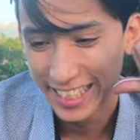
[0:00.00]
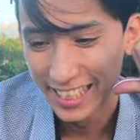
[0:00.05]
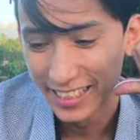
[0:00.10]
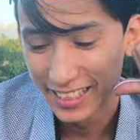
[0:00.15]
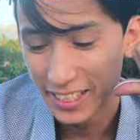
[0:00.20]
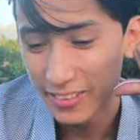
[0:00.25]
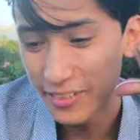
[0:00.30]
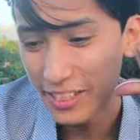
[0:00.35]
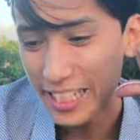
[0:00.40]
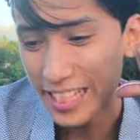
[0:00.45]

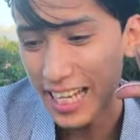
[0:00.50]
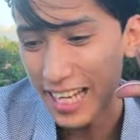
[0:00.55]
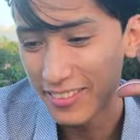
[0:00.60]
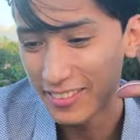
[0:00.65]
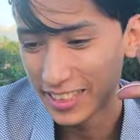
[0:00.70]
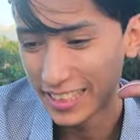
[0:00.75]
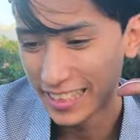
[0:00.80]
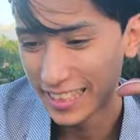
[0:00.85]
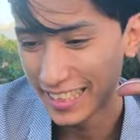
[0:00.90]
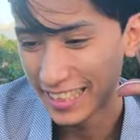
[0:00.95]
living in
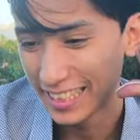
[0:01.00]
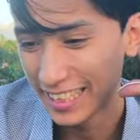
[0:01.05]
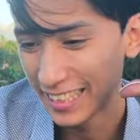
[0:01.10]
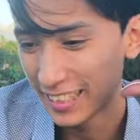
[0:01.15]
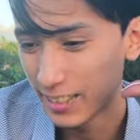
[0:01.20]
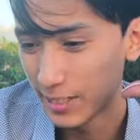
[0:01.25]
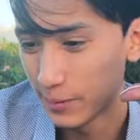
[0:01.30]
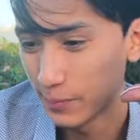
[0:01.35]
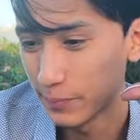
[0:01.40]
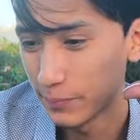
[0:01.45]
heaven,
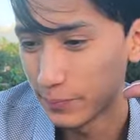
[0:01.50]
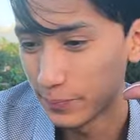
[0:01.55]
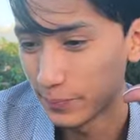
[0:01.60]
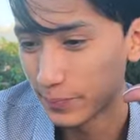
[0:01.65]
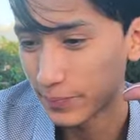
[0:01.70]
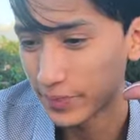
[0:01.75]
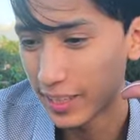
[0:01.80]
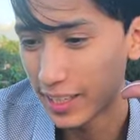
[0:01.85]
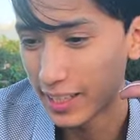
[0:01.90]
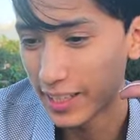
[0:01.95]
um,
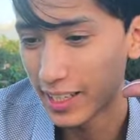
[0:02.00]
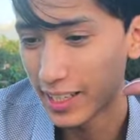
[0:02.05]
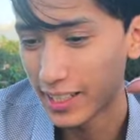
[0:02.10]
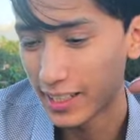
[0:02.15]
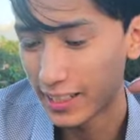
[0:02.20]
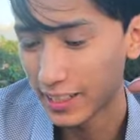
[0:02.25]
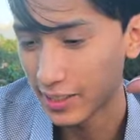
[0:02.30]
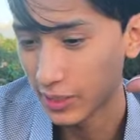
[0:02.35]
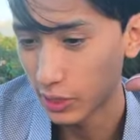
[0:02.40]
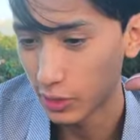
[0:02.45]
and
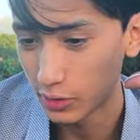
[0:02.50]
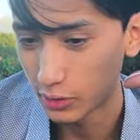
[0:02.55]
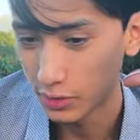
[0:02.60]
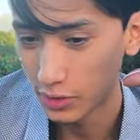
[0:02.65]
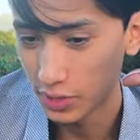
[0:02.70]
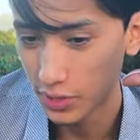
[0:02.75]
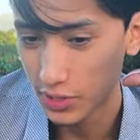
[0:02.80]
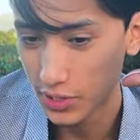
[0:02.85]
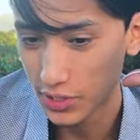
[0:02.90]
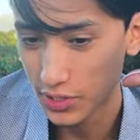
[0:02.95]
not in a
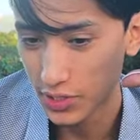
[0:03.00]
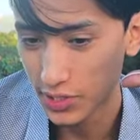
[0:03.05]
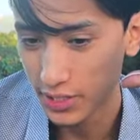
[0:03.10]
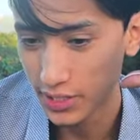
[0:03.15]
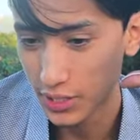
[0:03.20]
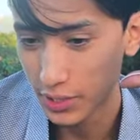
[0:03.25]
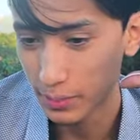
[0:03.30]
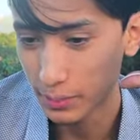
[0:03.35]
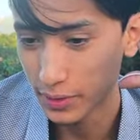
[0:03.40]
religious sense,